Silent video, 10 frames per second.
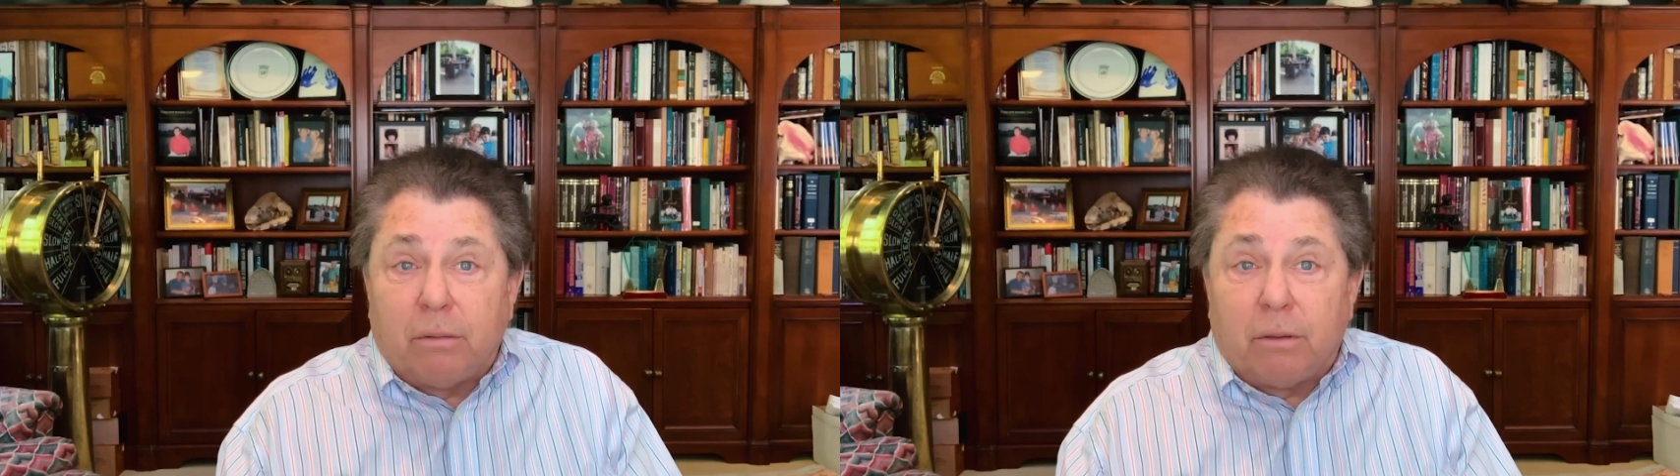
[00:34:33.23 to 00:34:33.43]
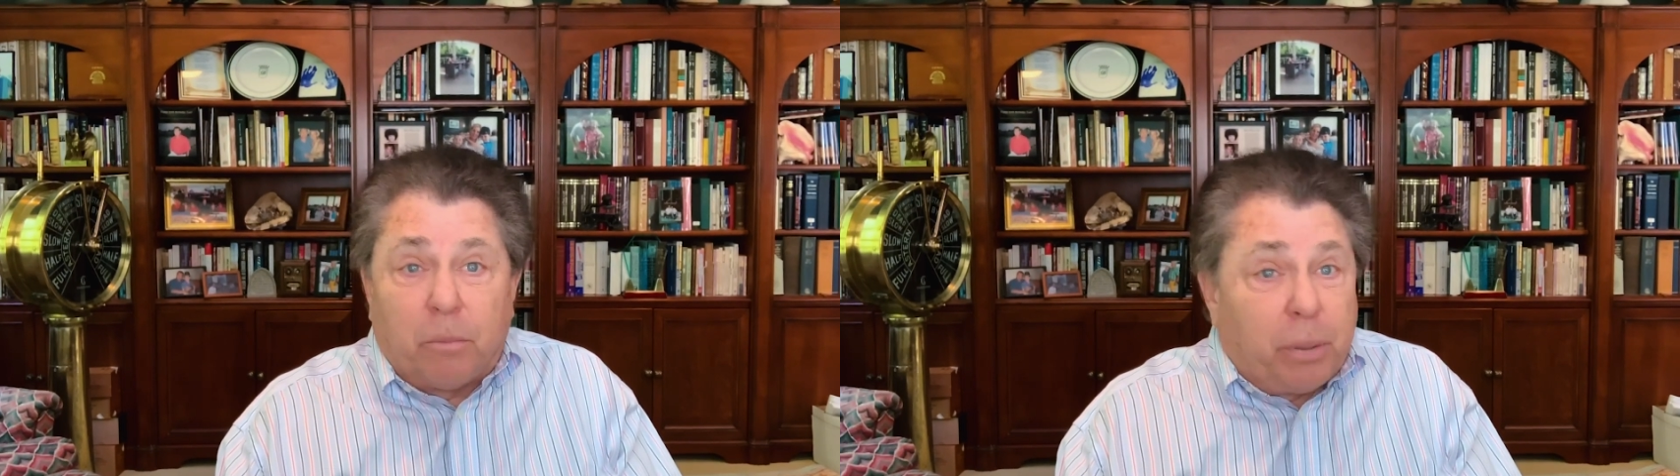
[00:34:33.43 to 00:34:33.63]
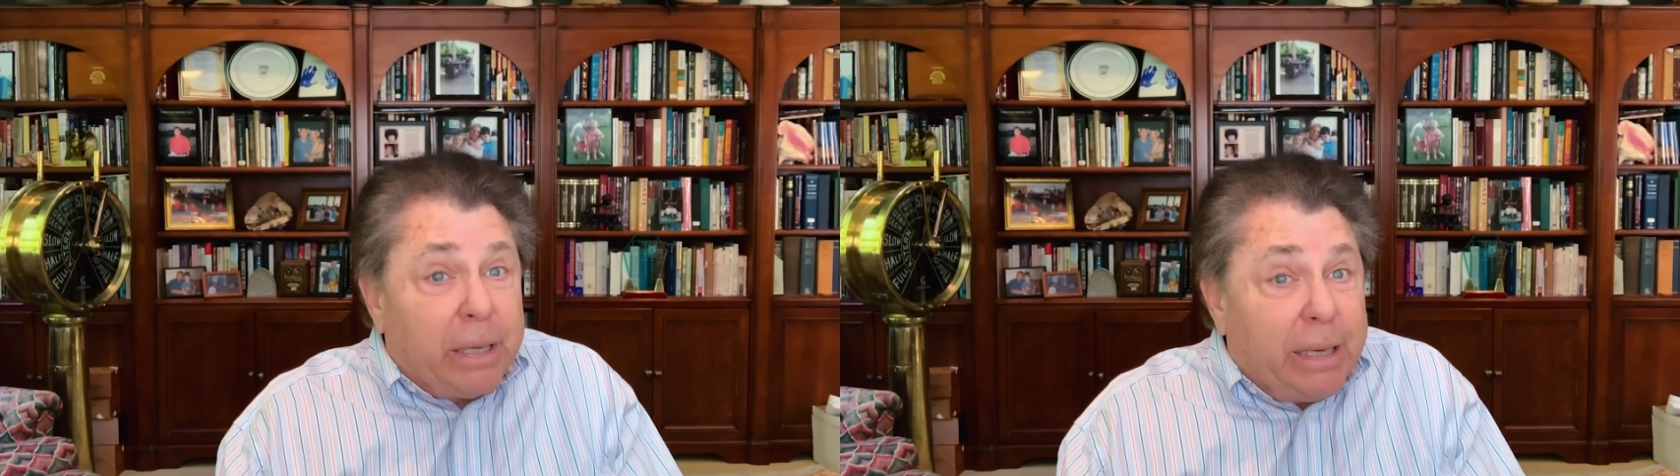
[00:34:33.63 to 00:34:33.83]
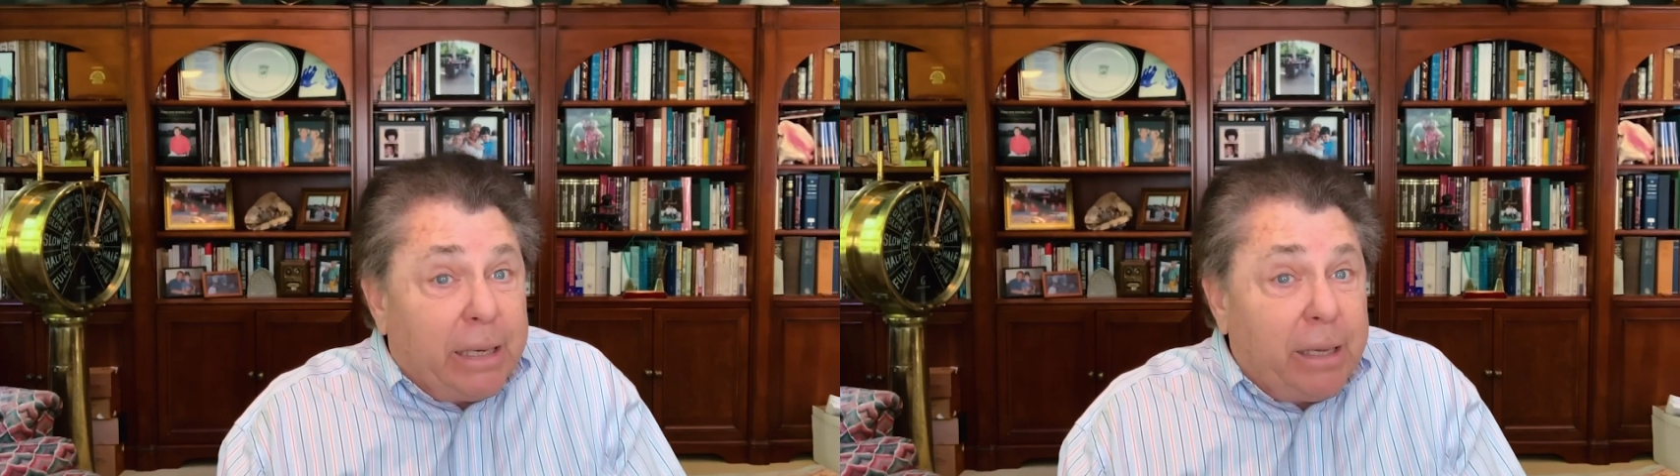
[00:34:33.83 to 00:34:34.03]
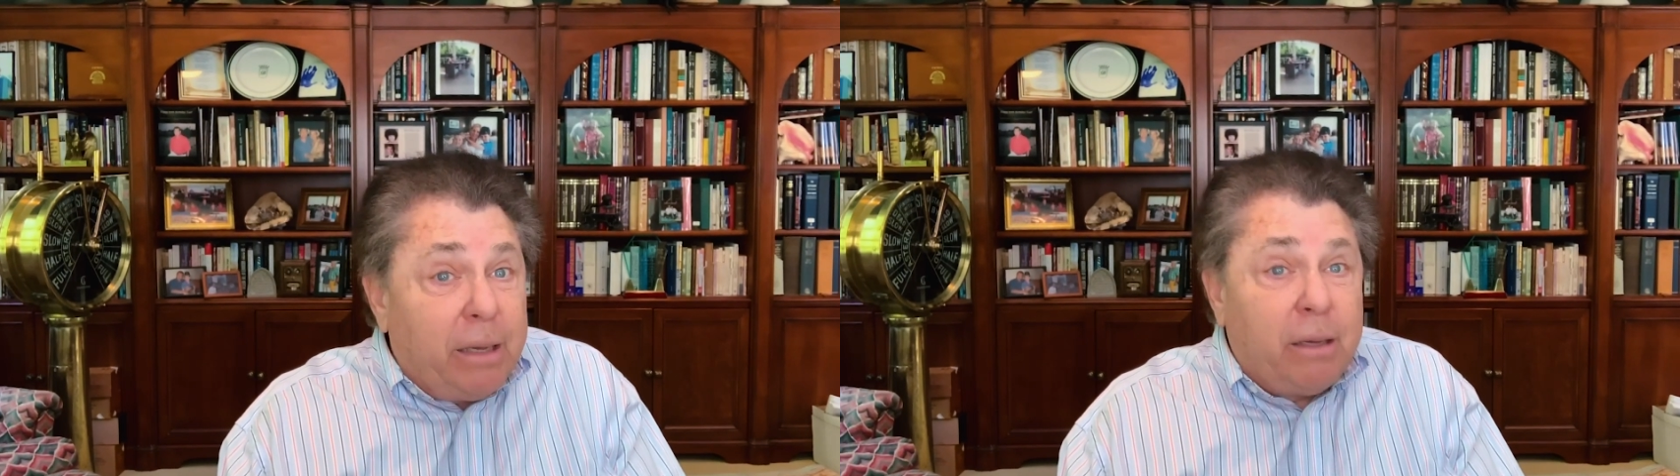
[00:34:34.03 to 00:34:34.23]

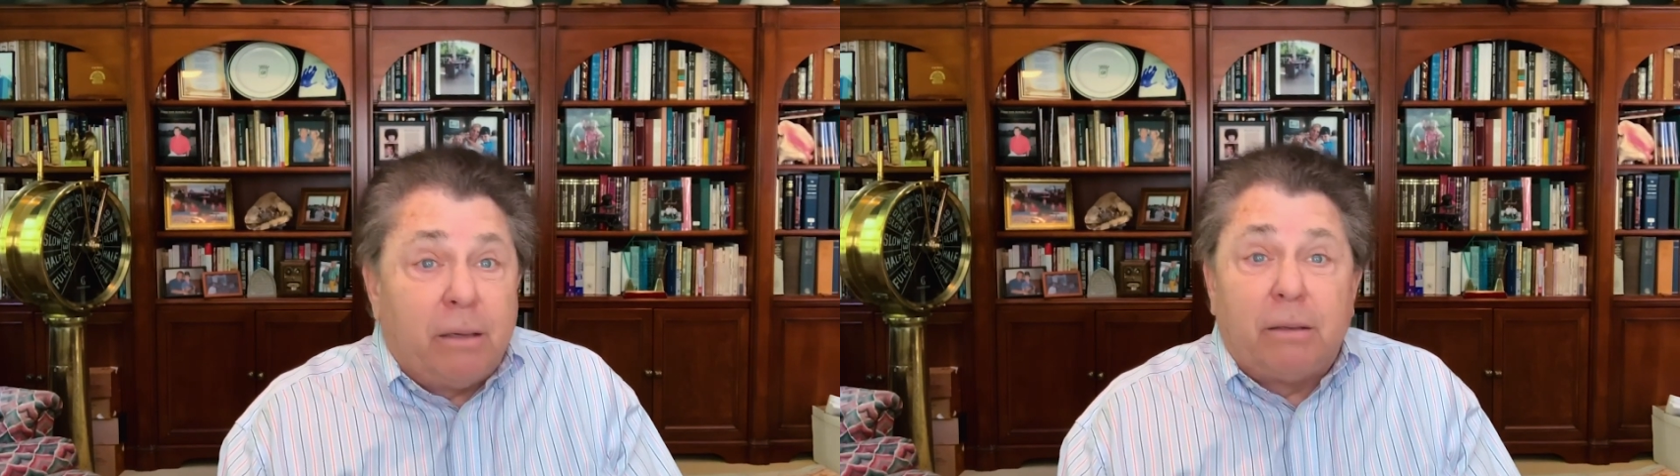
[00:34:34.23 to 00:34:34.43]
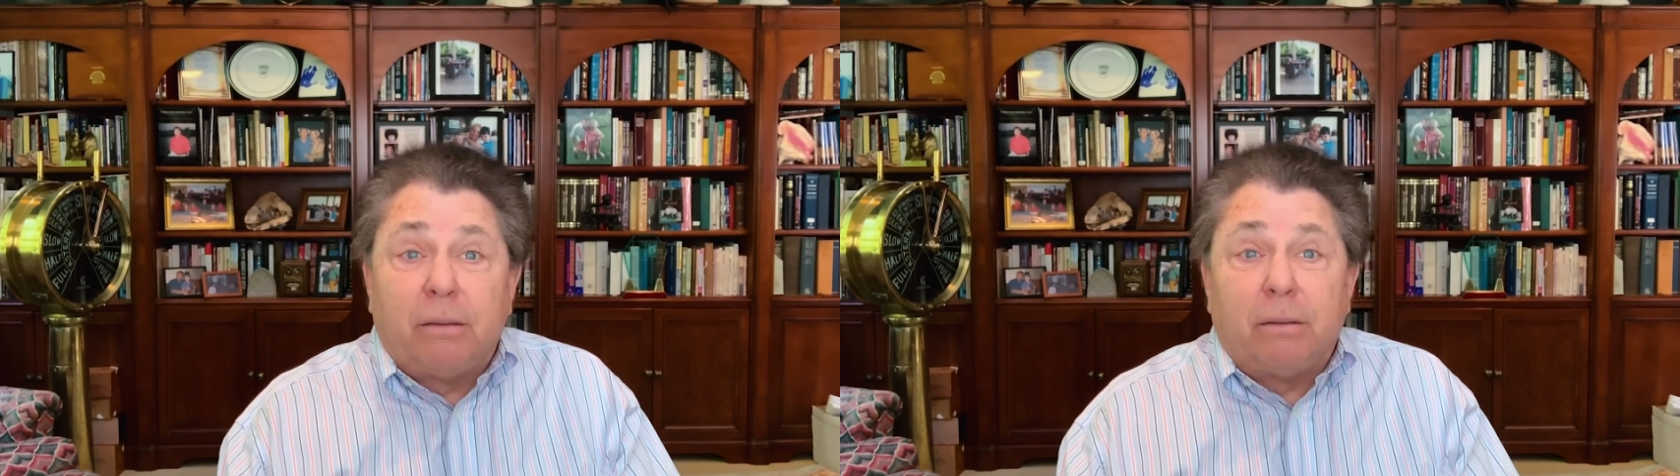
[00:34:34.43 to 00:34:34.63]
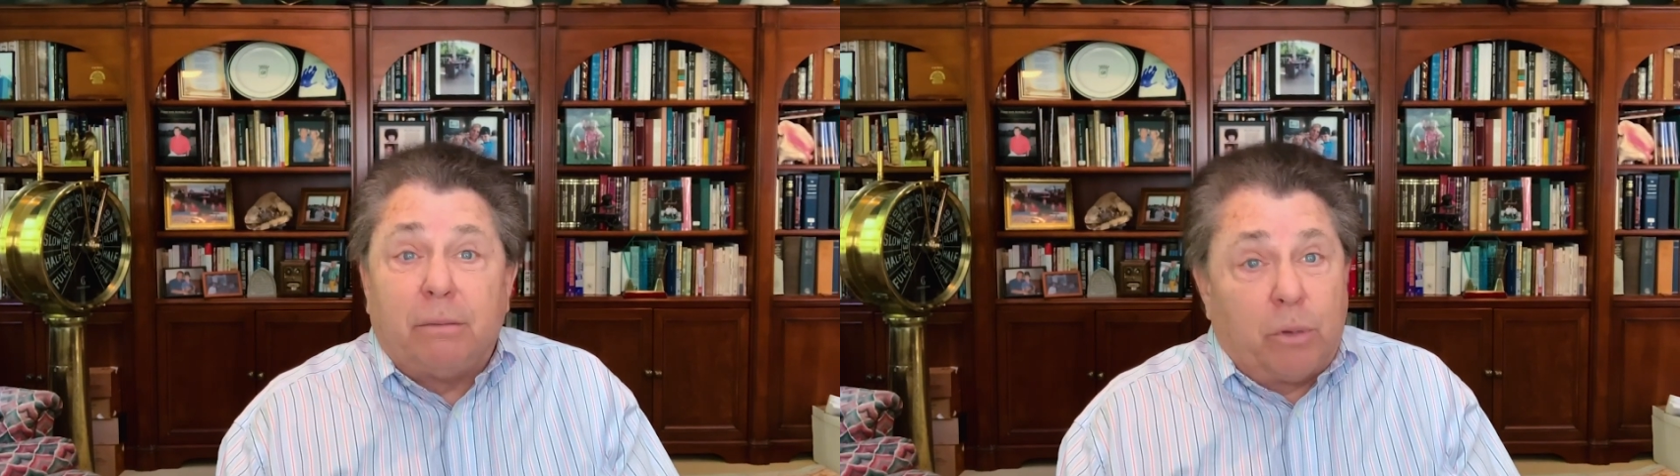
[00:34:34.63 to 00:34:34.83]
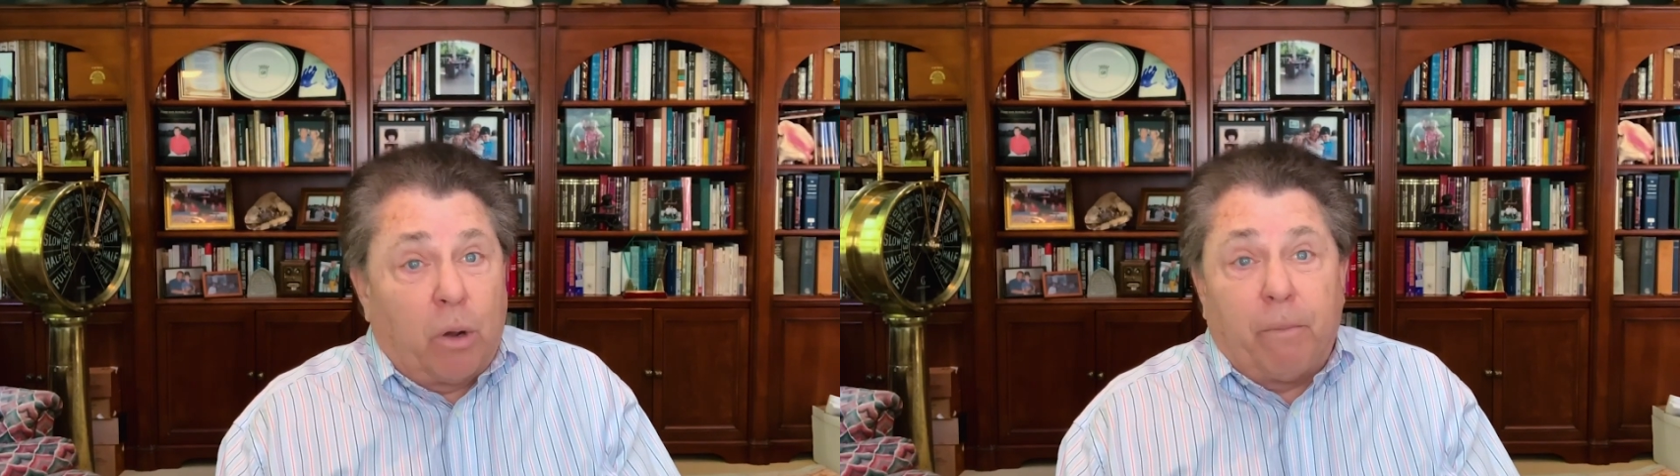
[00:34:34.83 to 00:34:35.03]
completely? No.